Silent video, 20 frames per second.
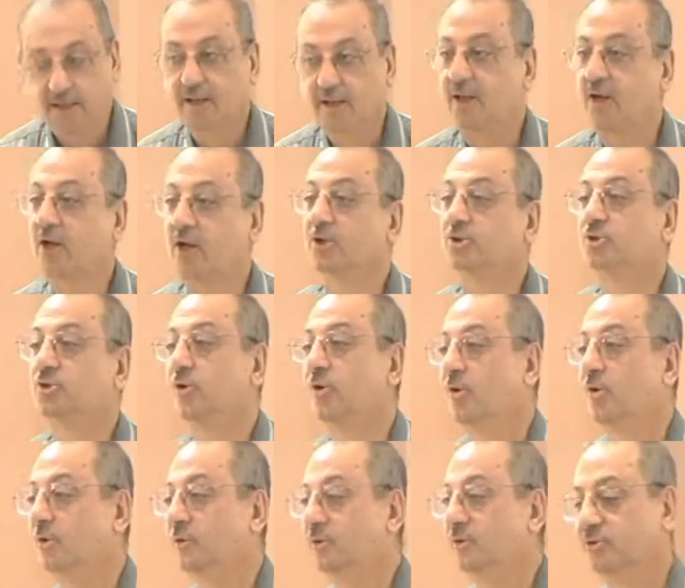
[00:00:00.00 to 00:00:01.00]

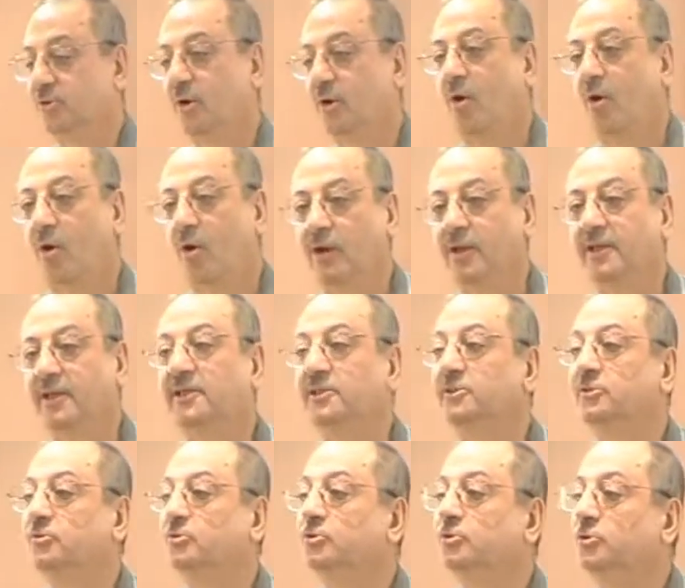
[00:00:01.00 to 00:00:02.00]
rajulun. So all these
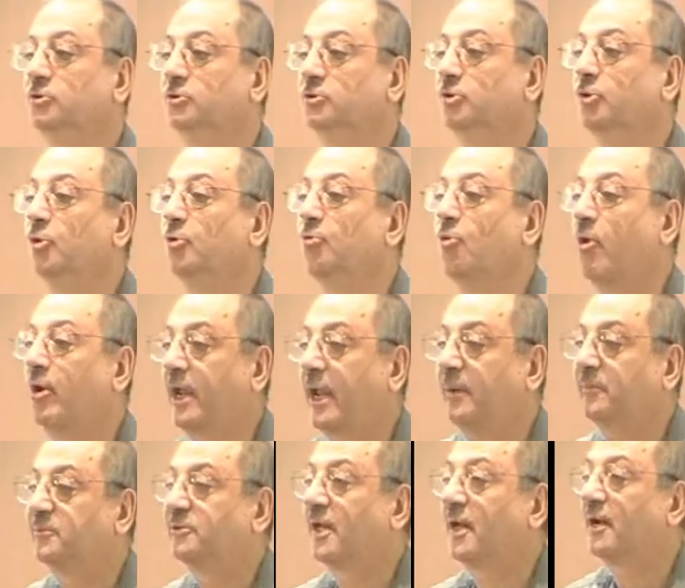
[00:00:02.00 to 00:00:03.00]
new
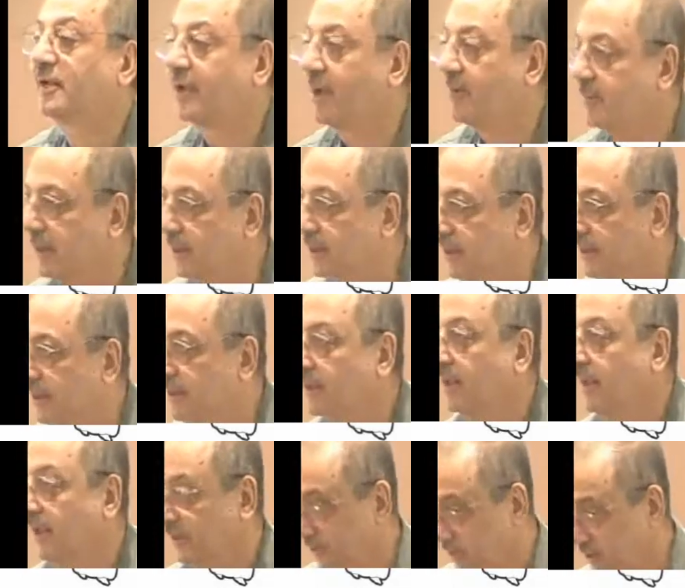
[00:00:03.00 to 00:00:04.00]
vocabs are coming.
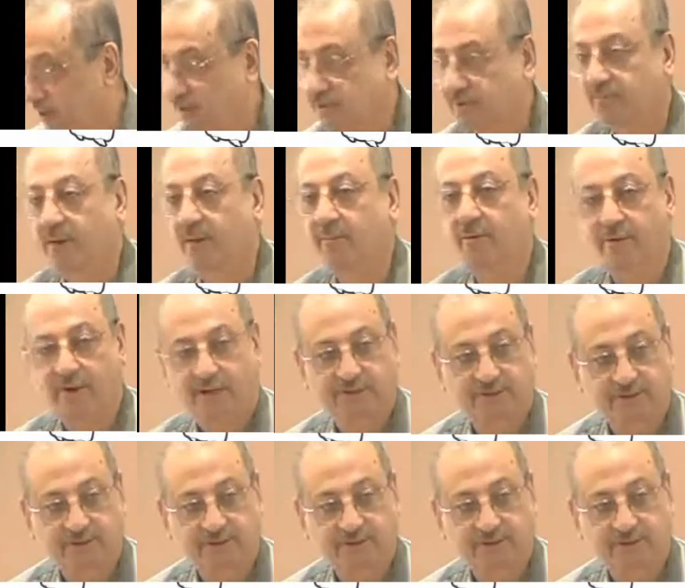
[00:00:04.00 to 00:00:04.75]
And you got to memorize